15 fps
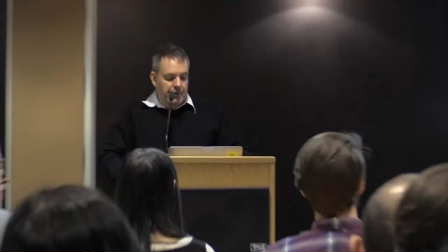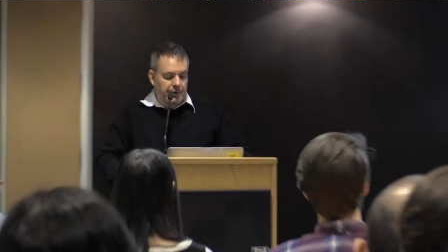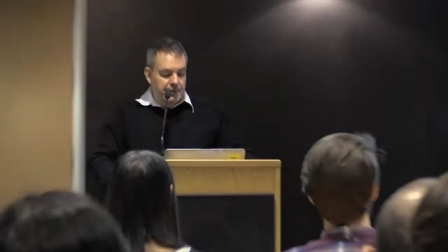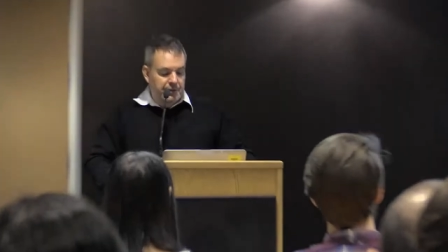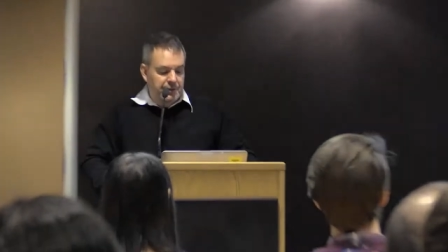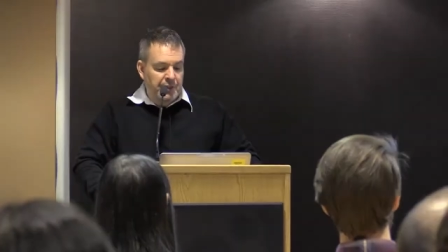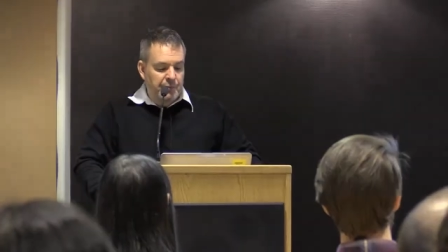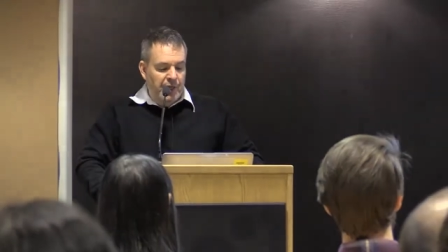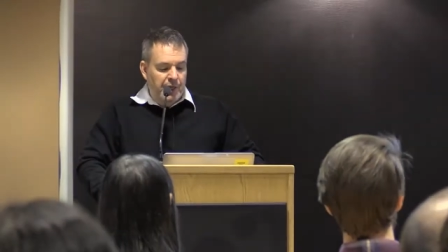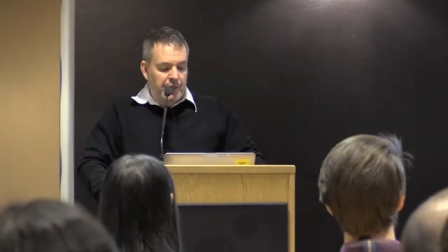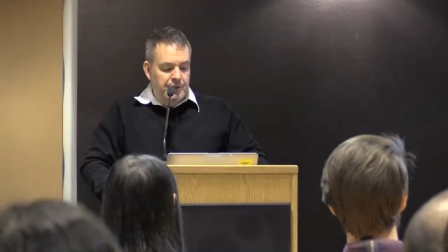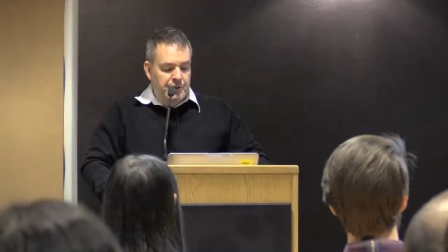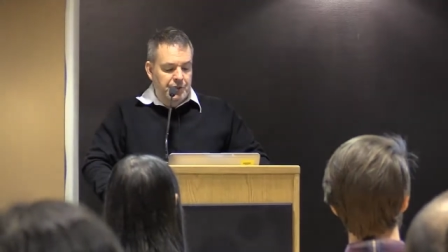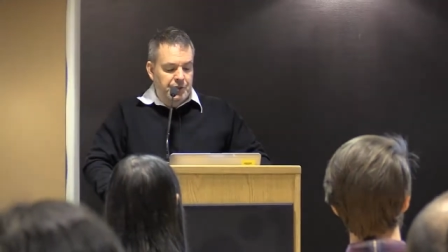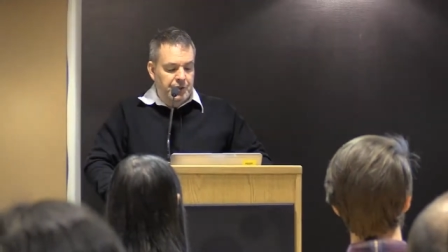see by
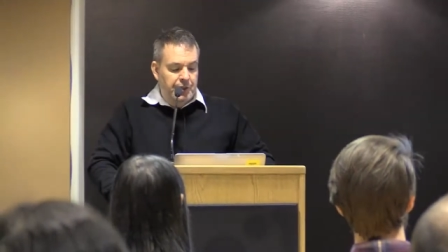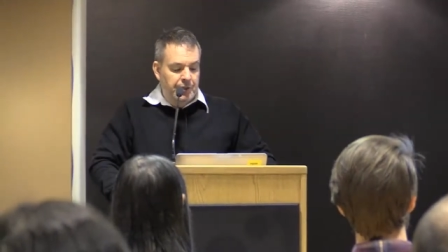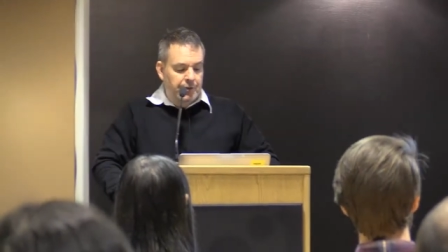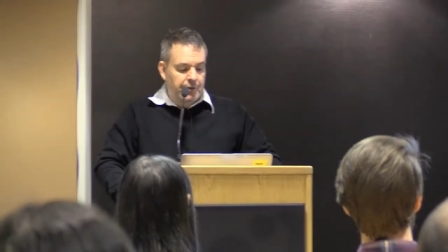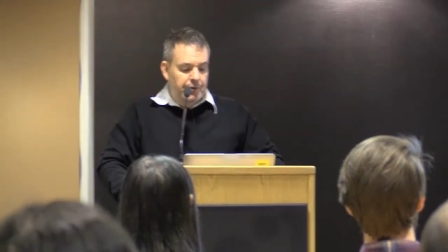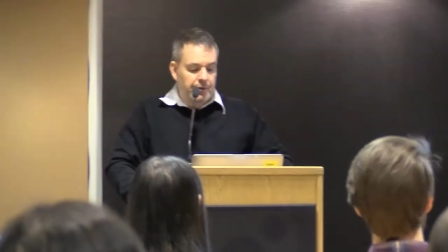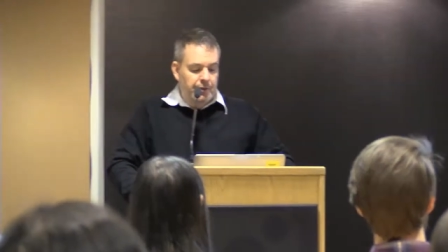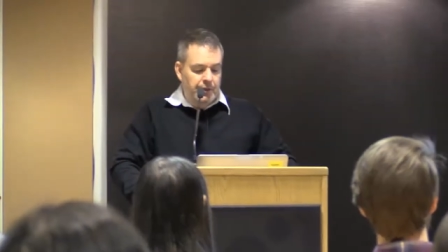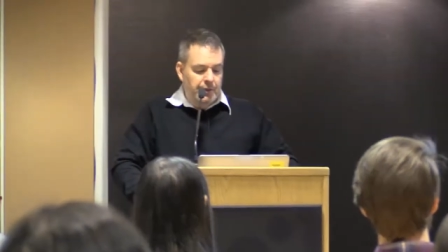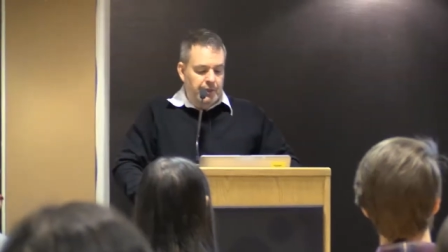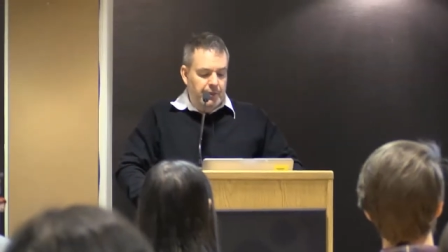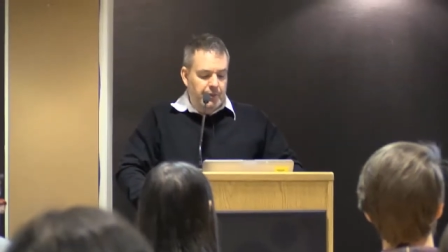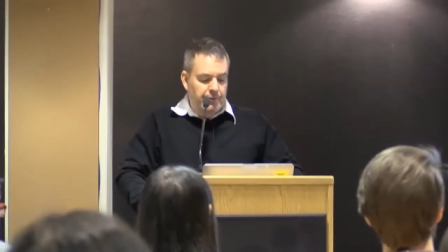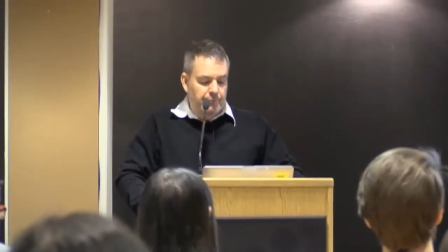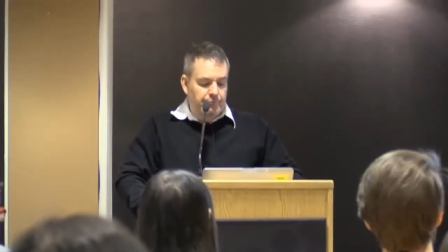the sheer
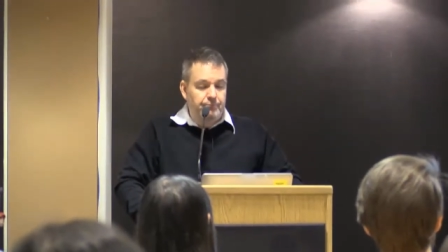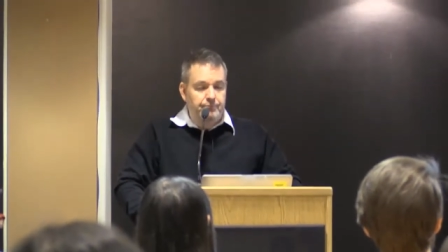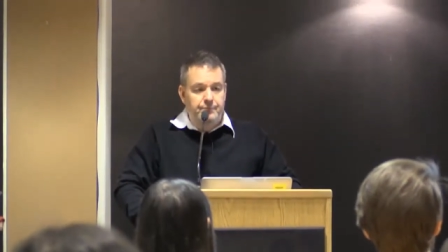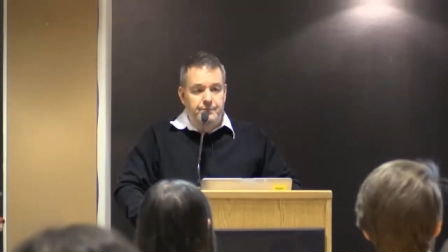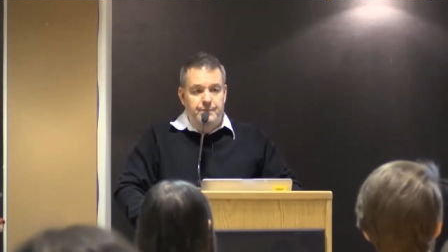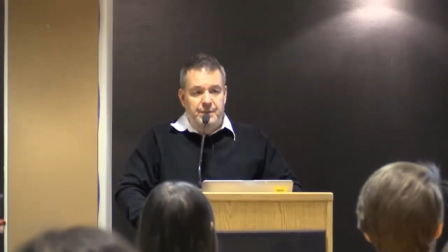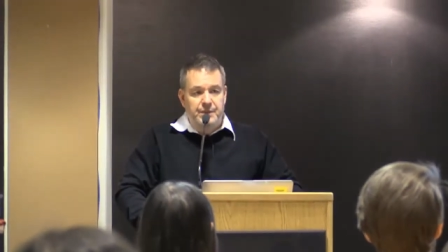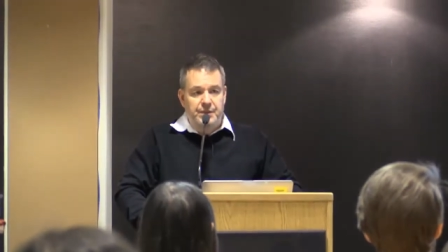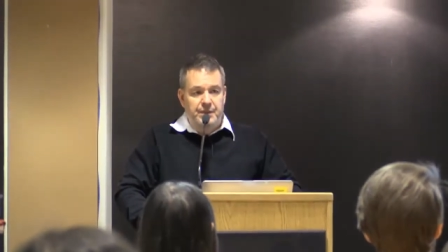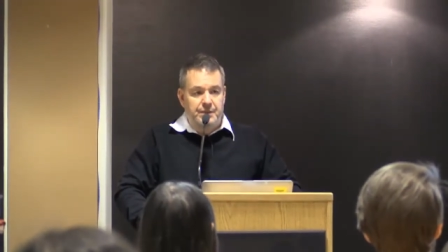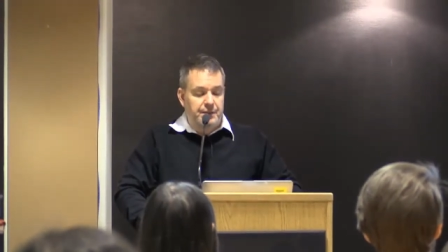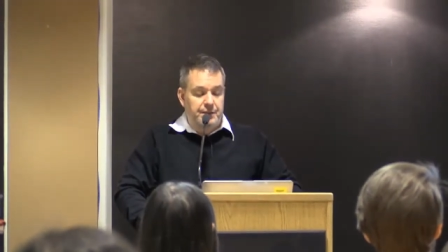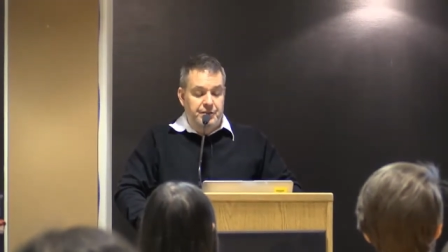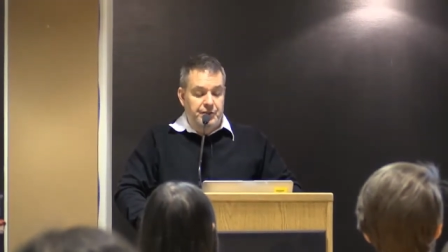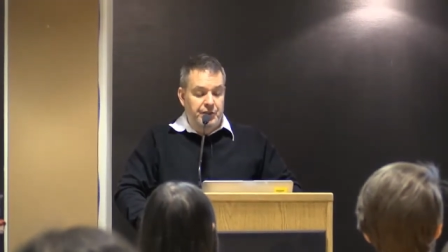just
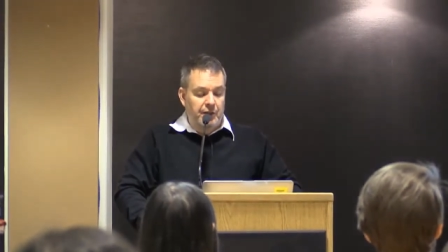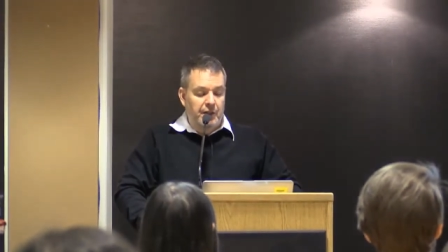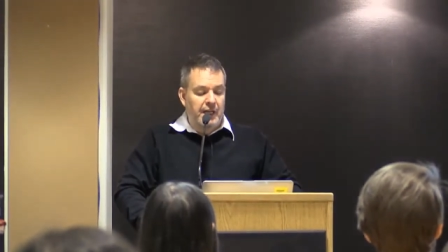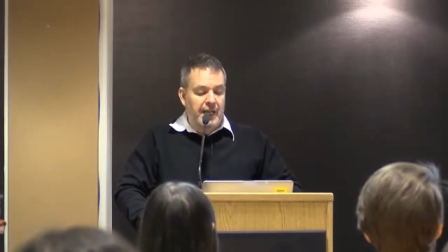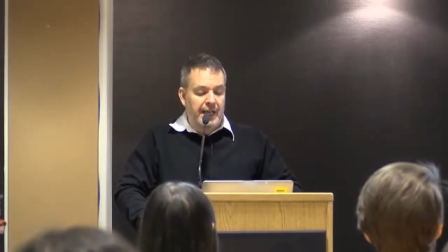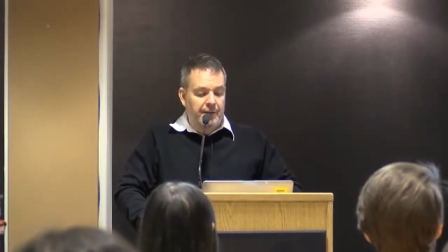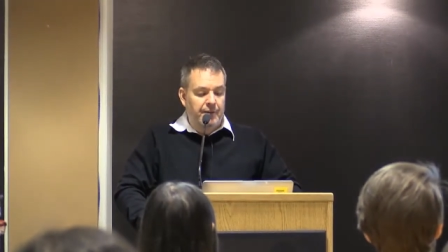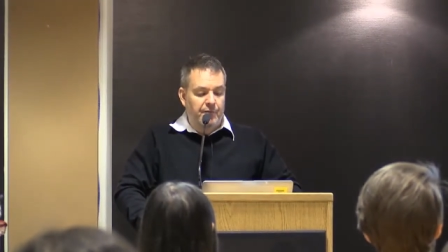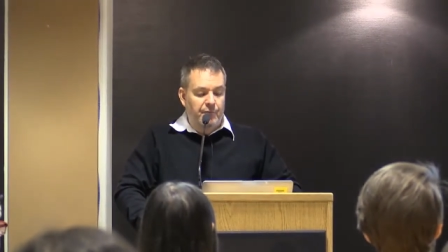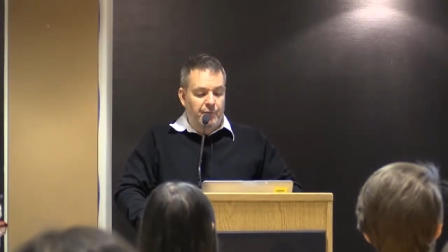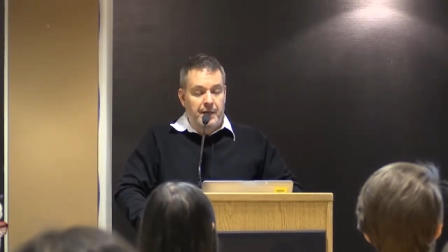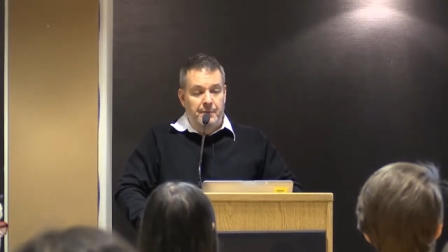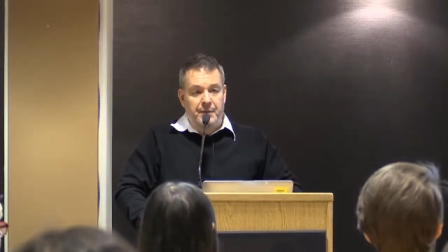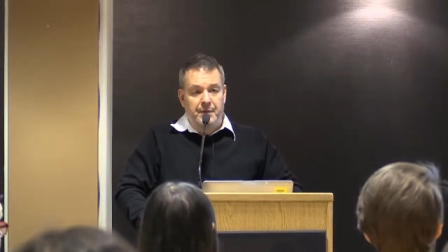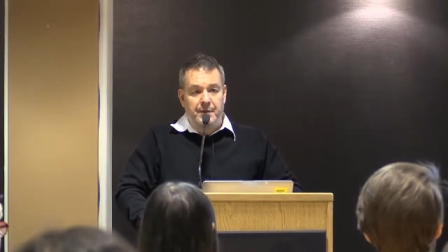the sheer length of
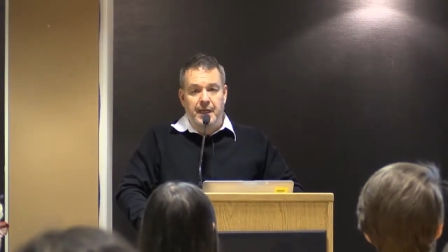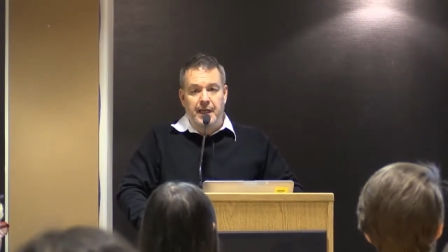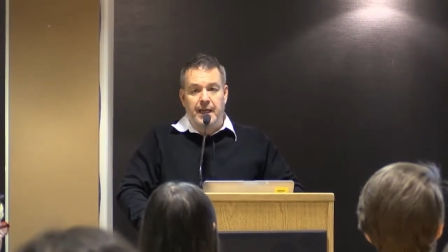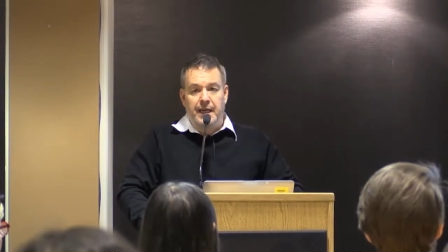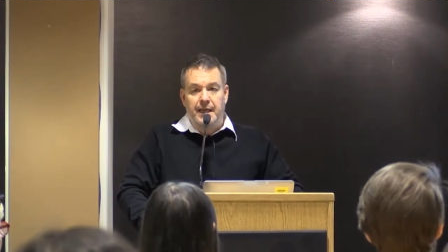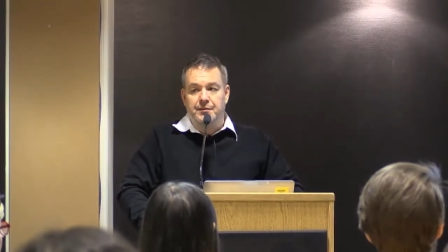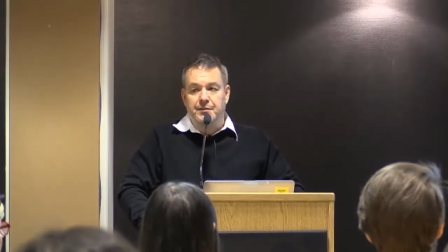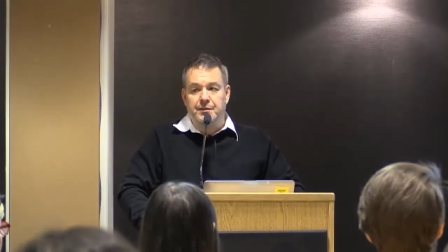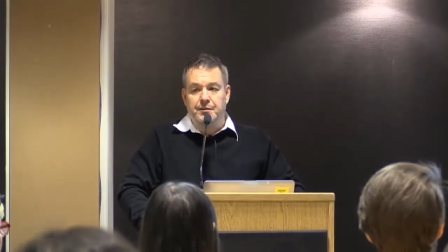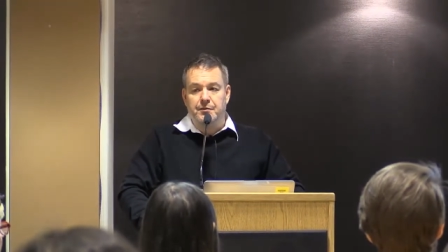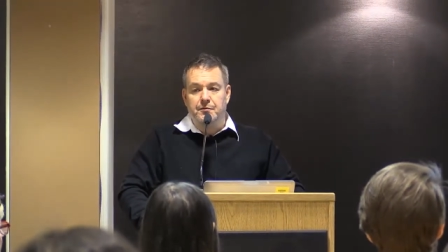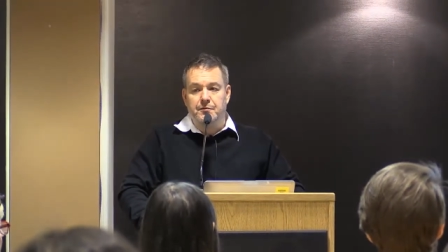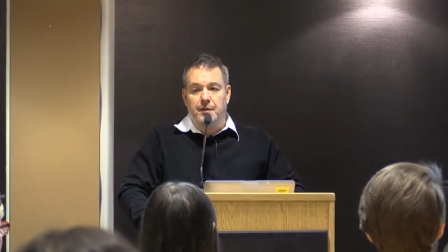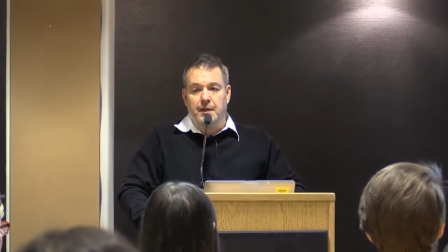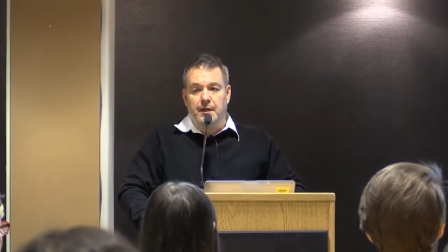piping they had
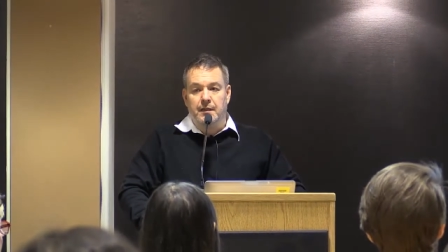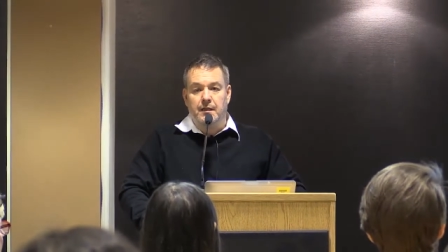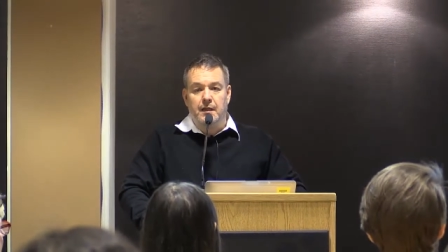to